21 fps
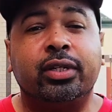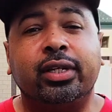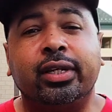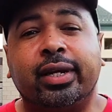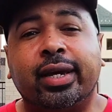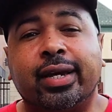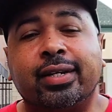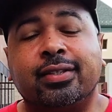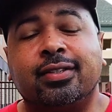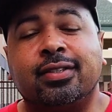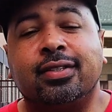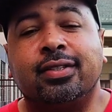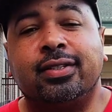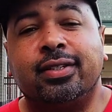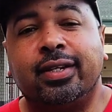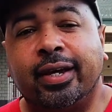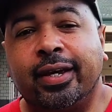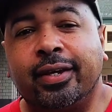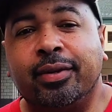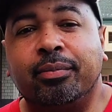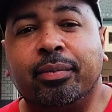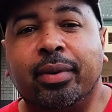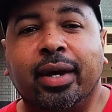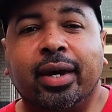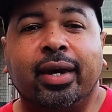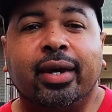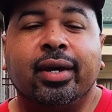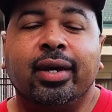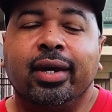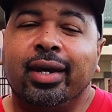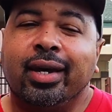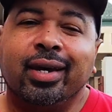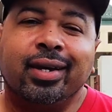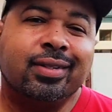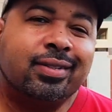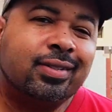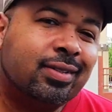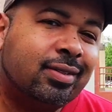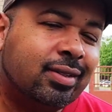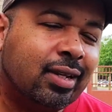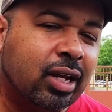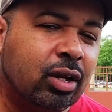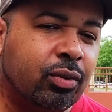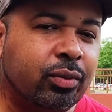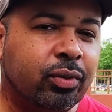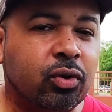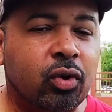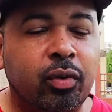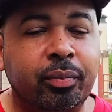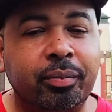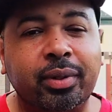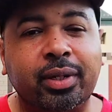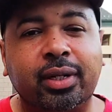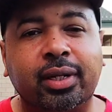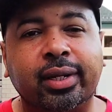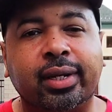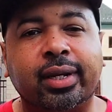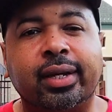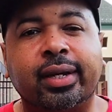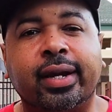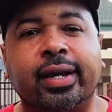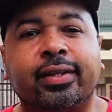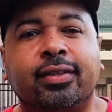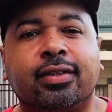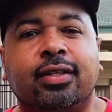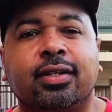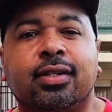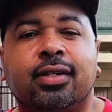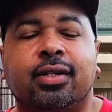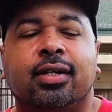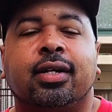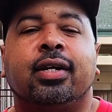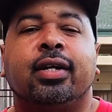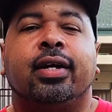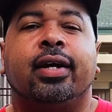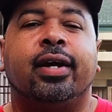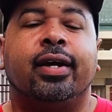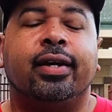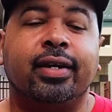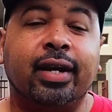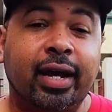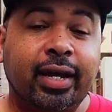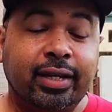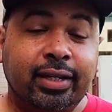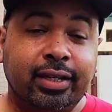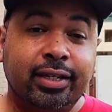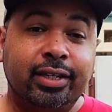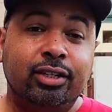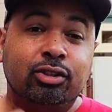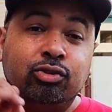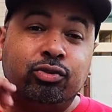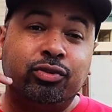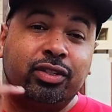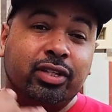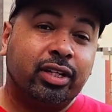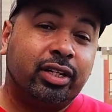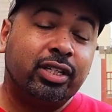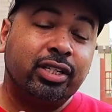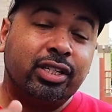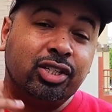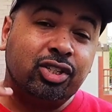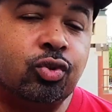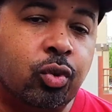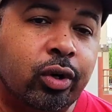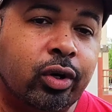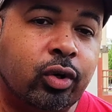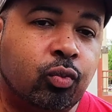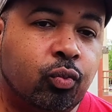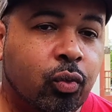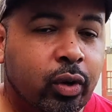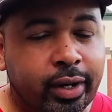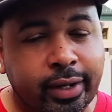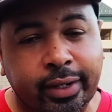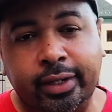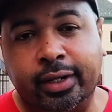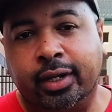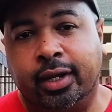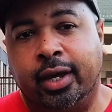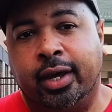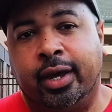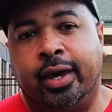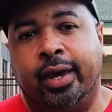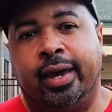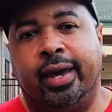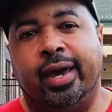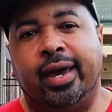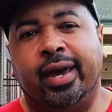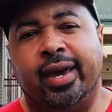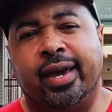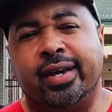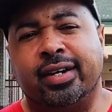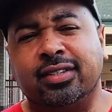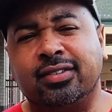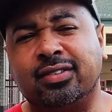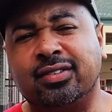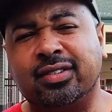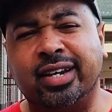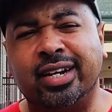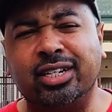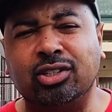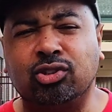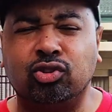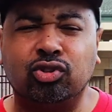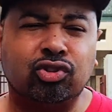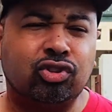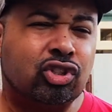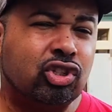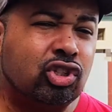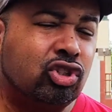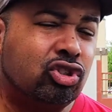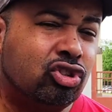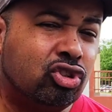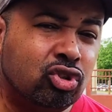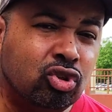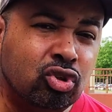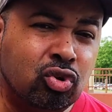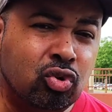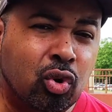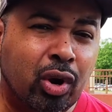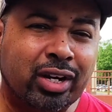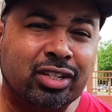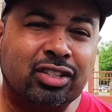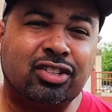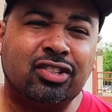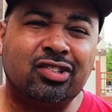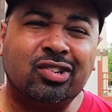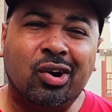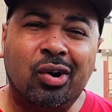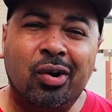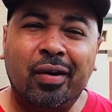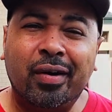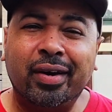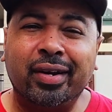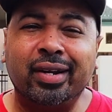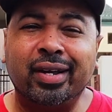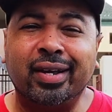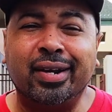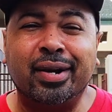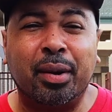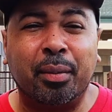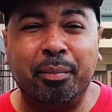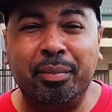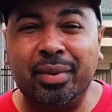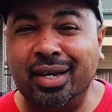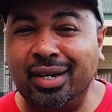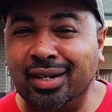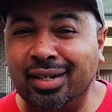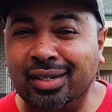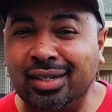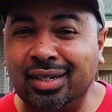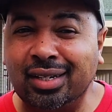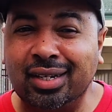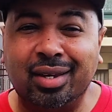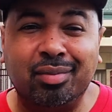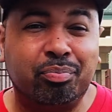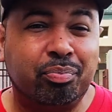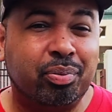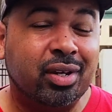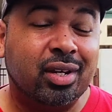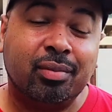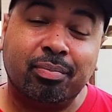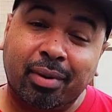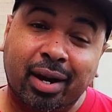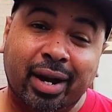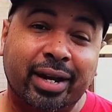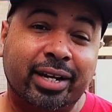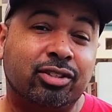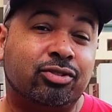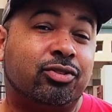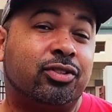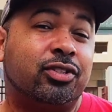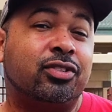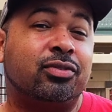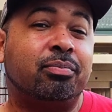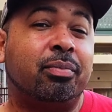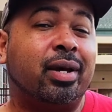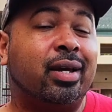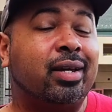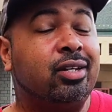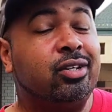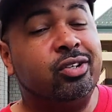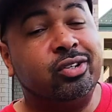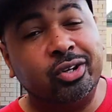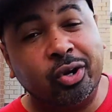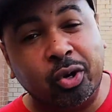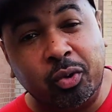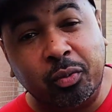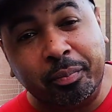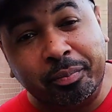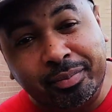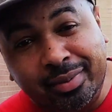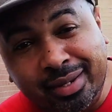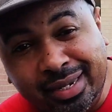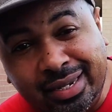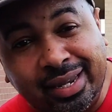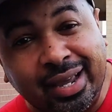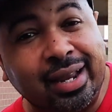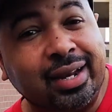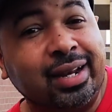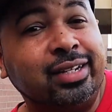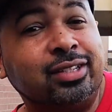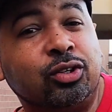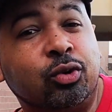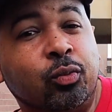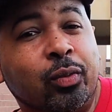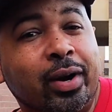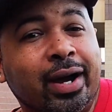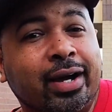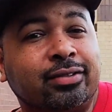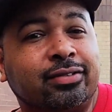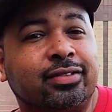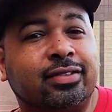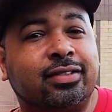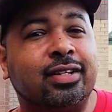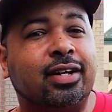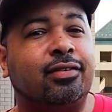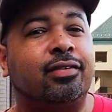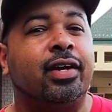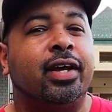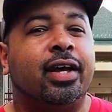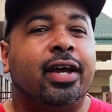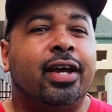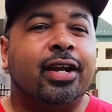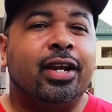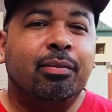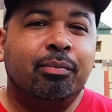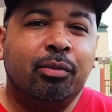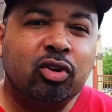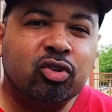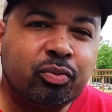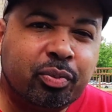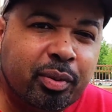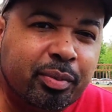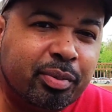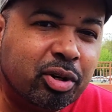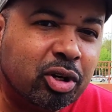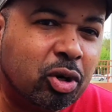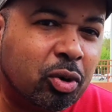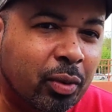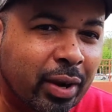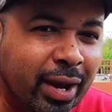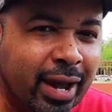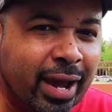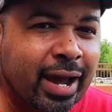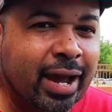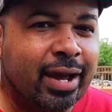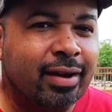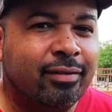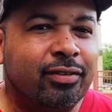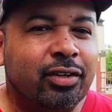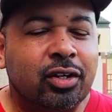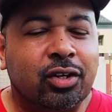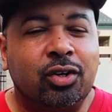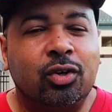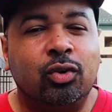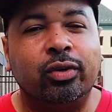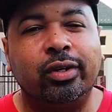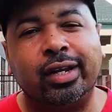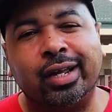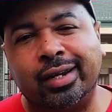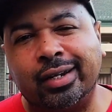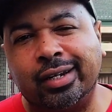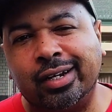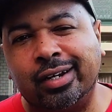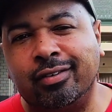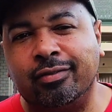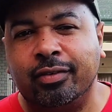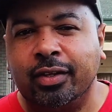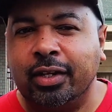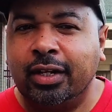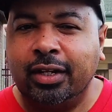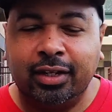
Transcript: to look at today, man. And today we're going to be looking at the Nike Utilitarian Jordan 1. And this is an interesting shoe. I saw it and immediately it piqued my interest, man. You know me, I like the wild stuff that most people don't have. You know, I love,